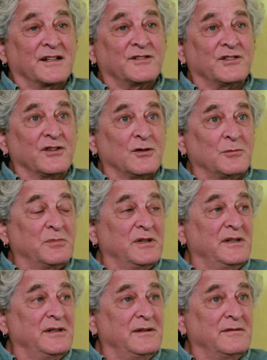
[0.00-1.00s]
Next year will
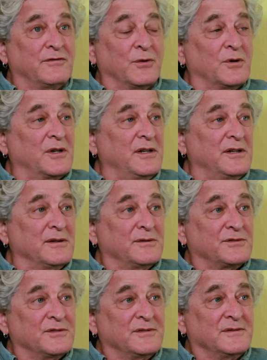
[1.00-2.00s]
be 40
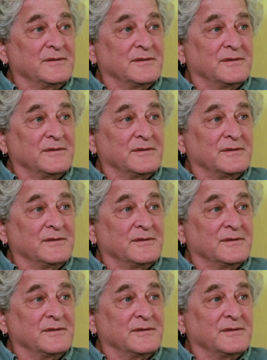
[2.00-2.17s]
years.